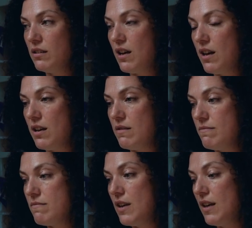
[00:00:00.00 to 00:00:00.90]

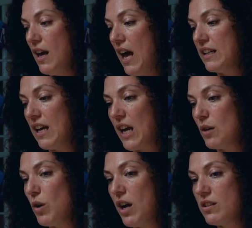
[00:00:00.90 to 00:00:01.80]
and like, I
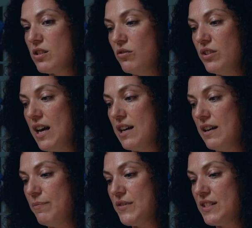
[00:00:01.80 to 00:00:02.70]
worked on
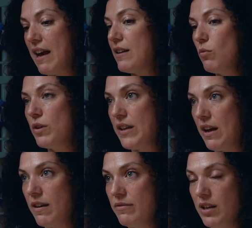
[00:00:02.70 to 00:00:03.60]
their, setting up one of
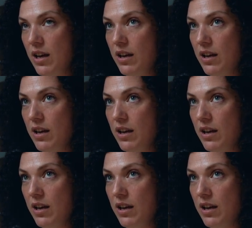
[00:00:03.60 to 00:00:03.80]
their